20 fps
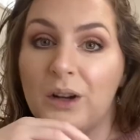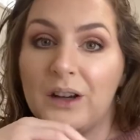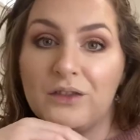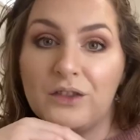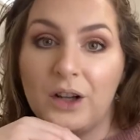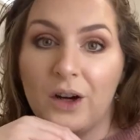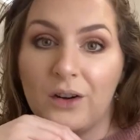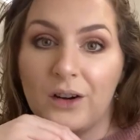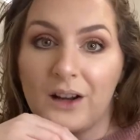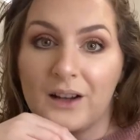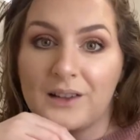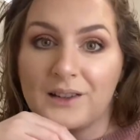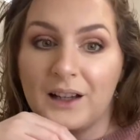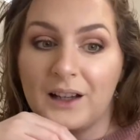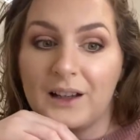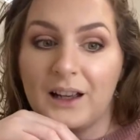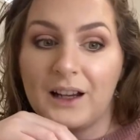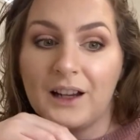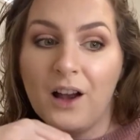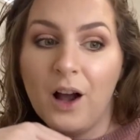noticed
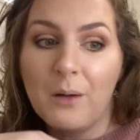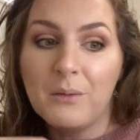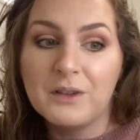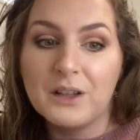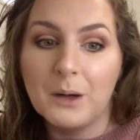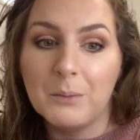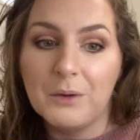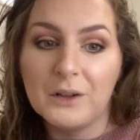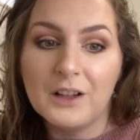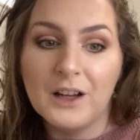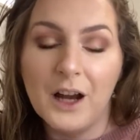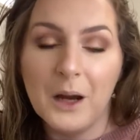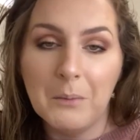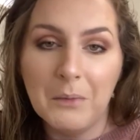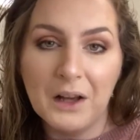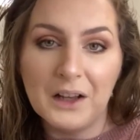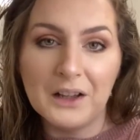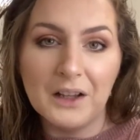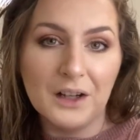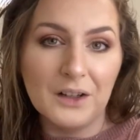that like come supper time,
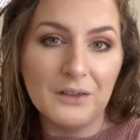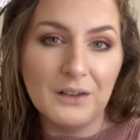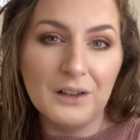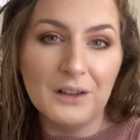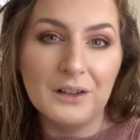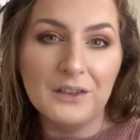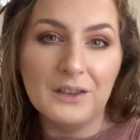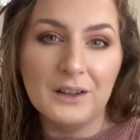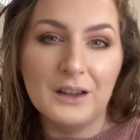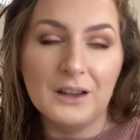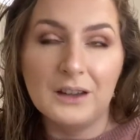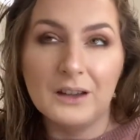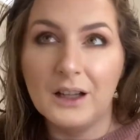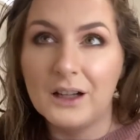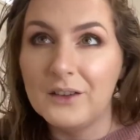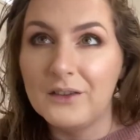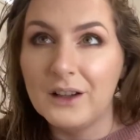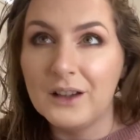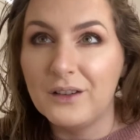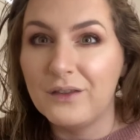like none
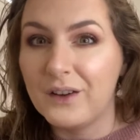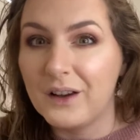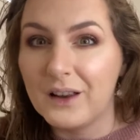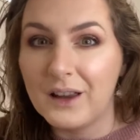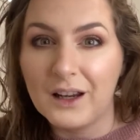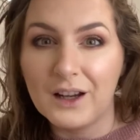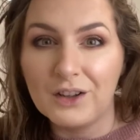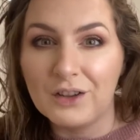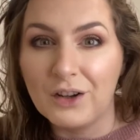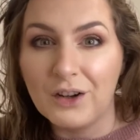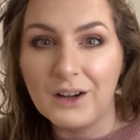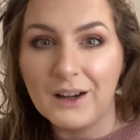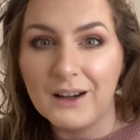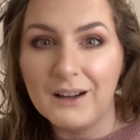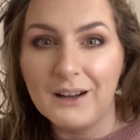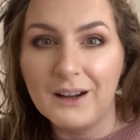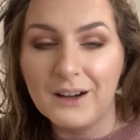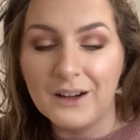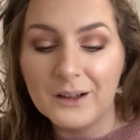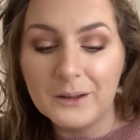of us feel like a turkey
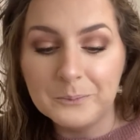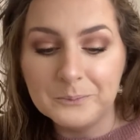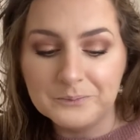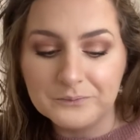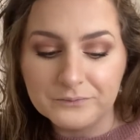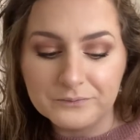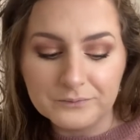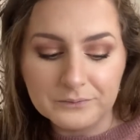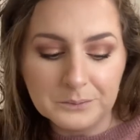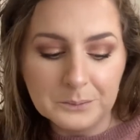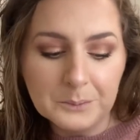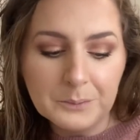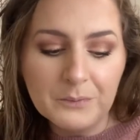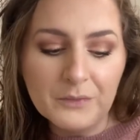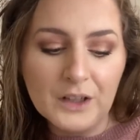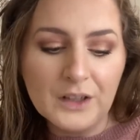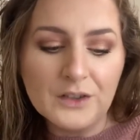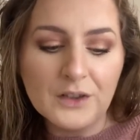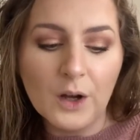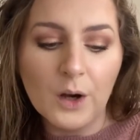dinner.
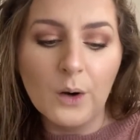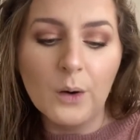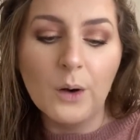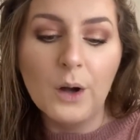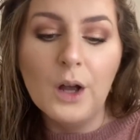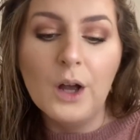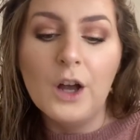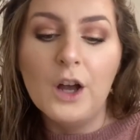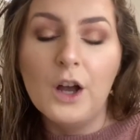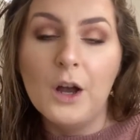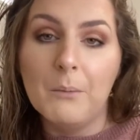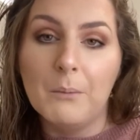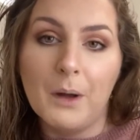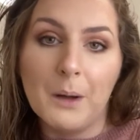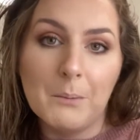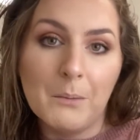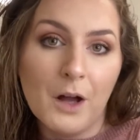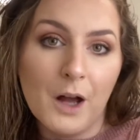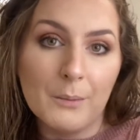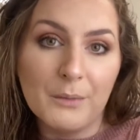So my
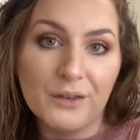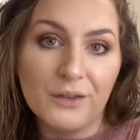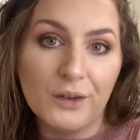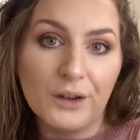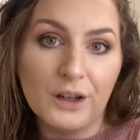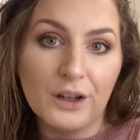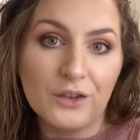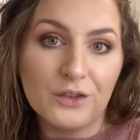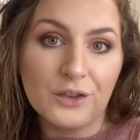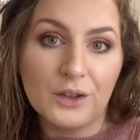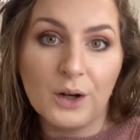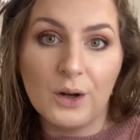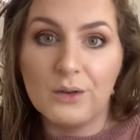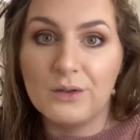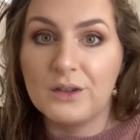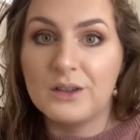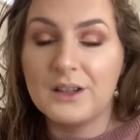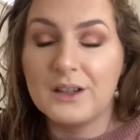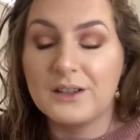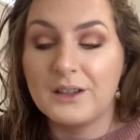mom a few years ago
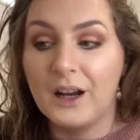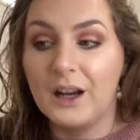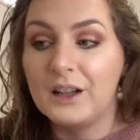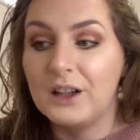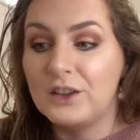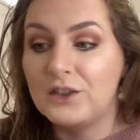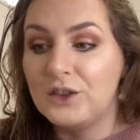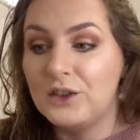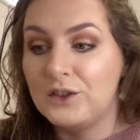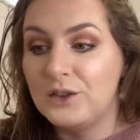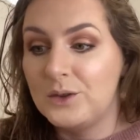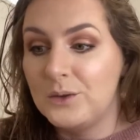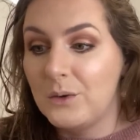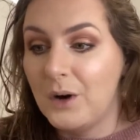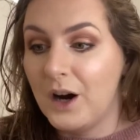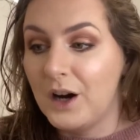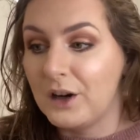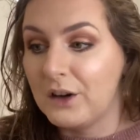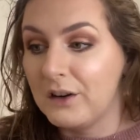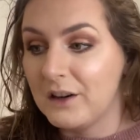decided to do
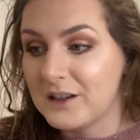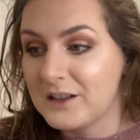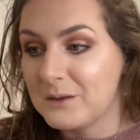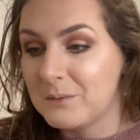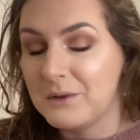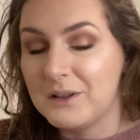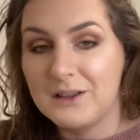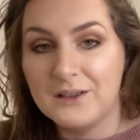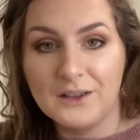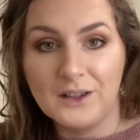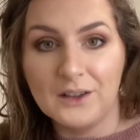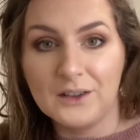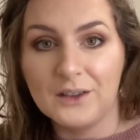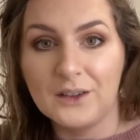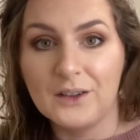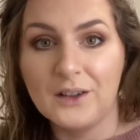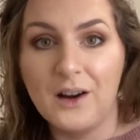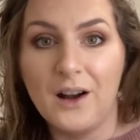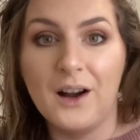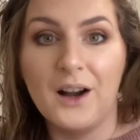our Christmas
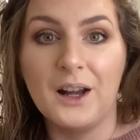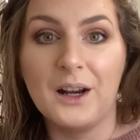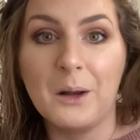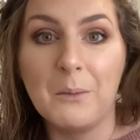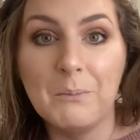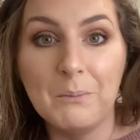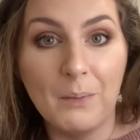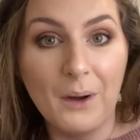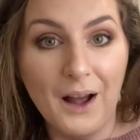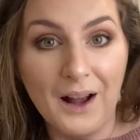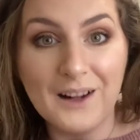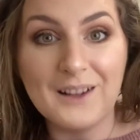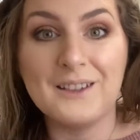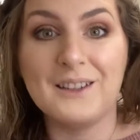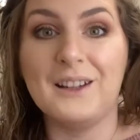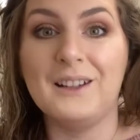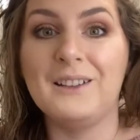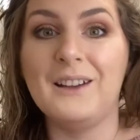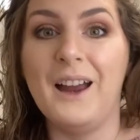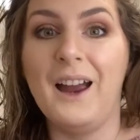dinner on
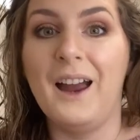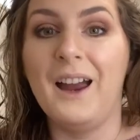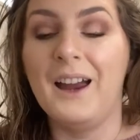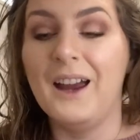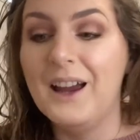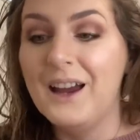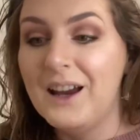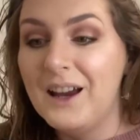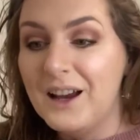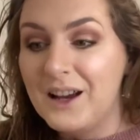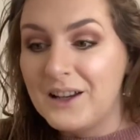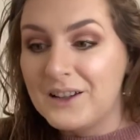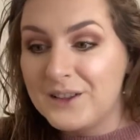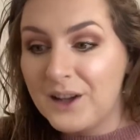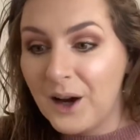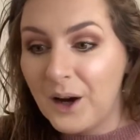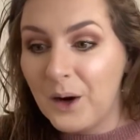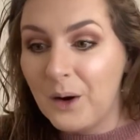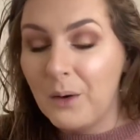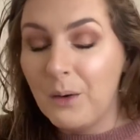Boxing Day.
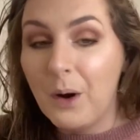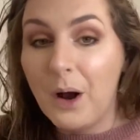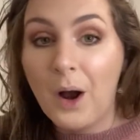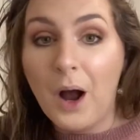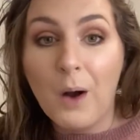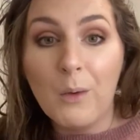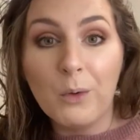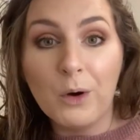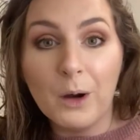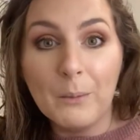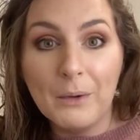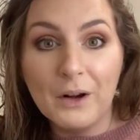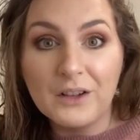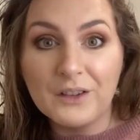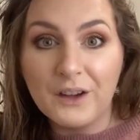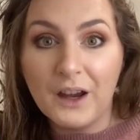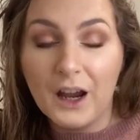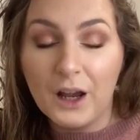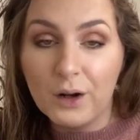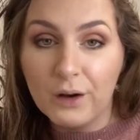So we're about
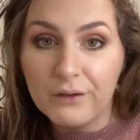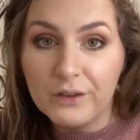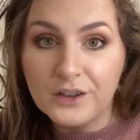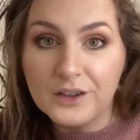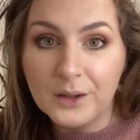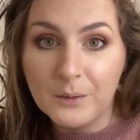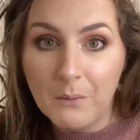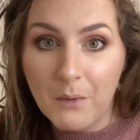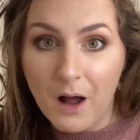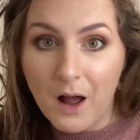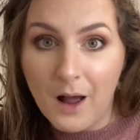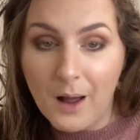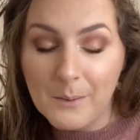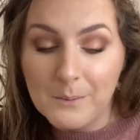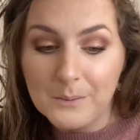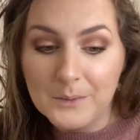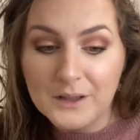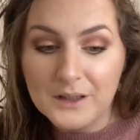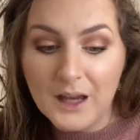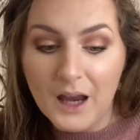to head over to
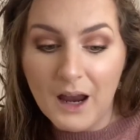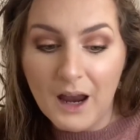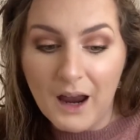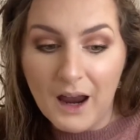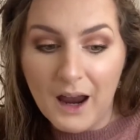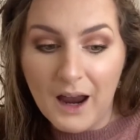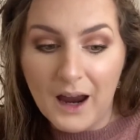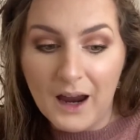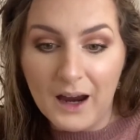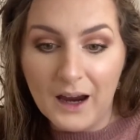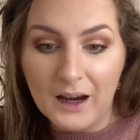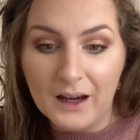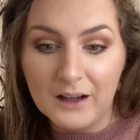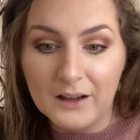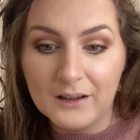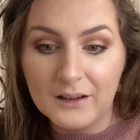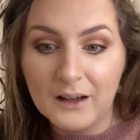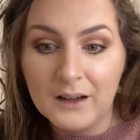mom's, and